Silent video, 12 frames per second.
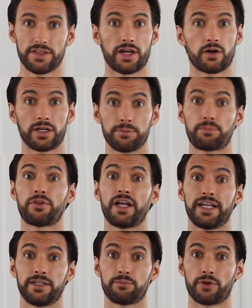that are in
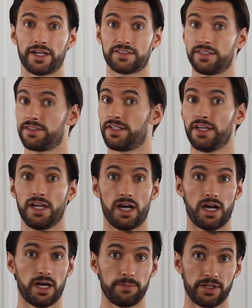play and present
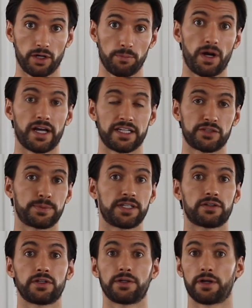um, in our bodies,
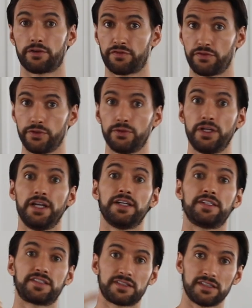particularly around food,
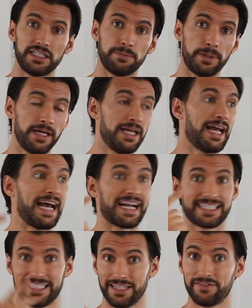sleep,
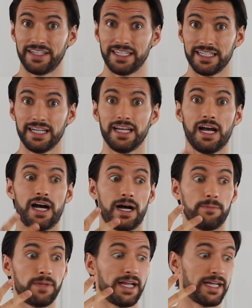activity,
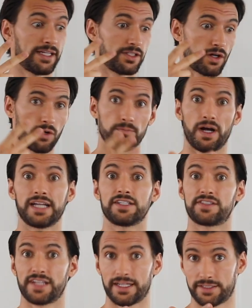um, and our
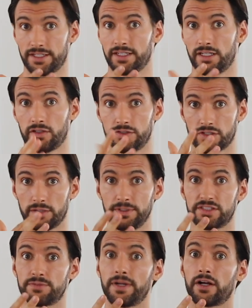mindset. These are going to be
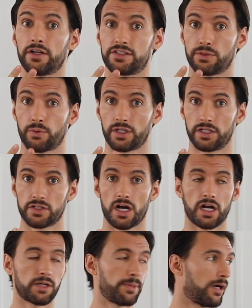some areas that we're going to
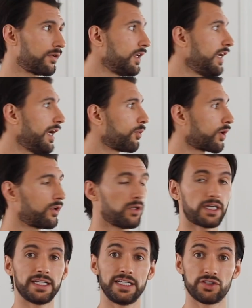talk about. And we're going to
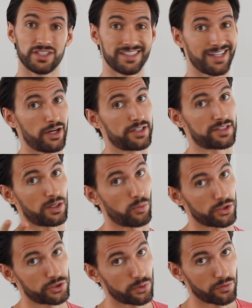look at each of these areas, and I
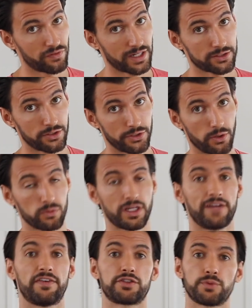want you to reflect on your own
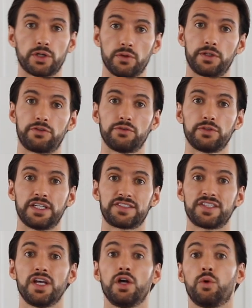life as we're going through
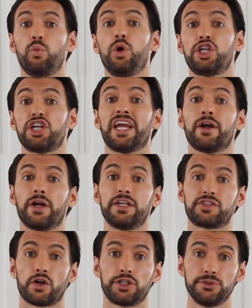this. Which
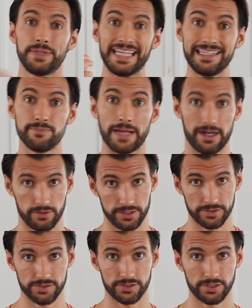areas are you in
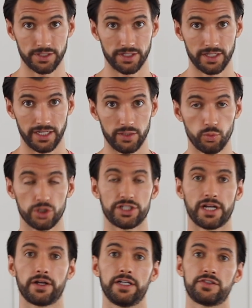balance? In which
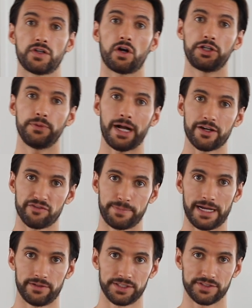areas are you out of
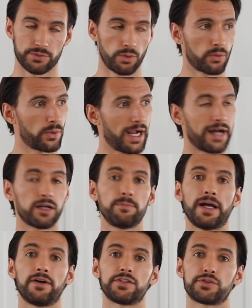balance? And when we're out of
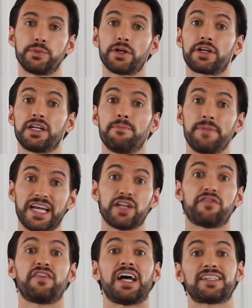balance, we are going to
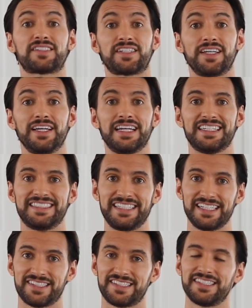manifest
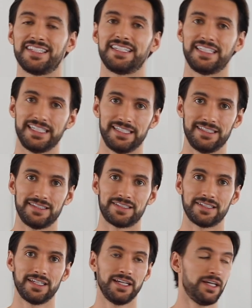dis
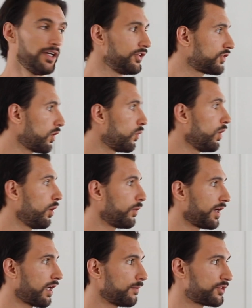ease. So, when
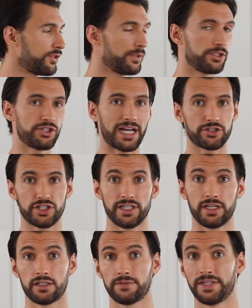it comes to ingestion
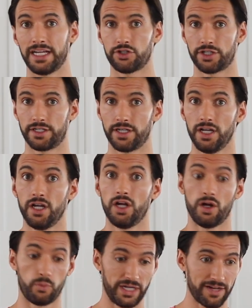and elimination,
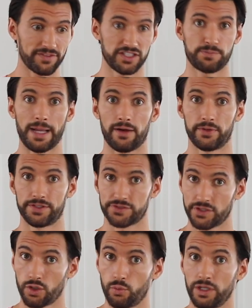we have this
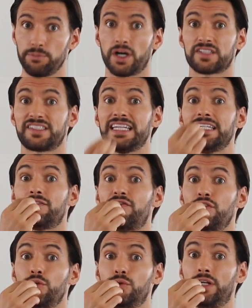balance. We must eat
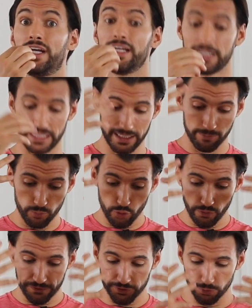food. It
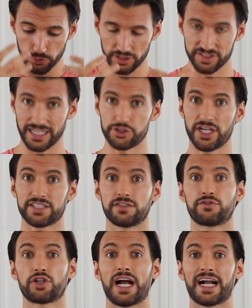moves through this
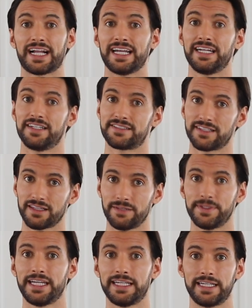digestive tract and is
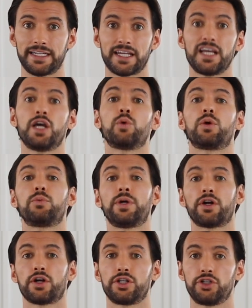eliminated. When
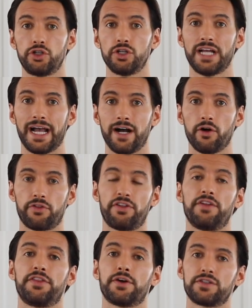we are in good health,
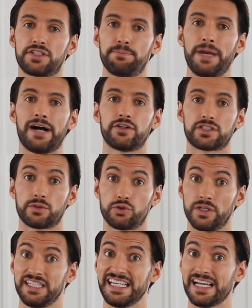there is a balance
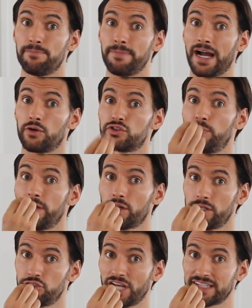between the amount we are
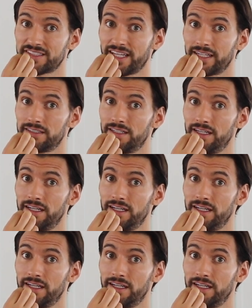ingesting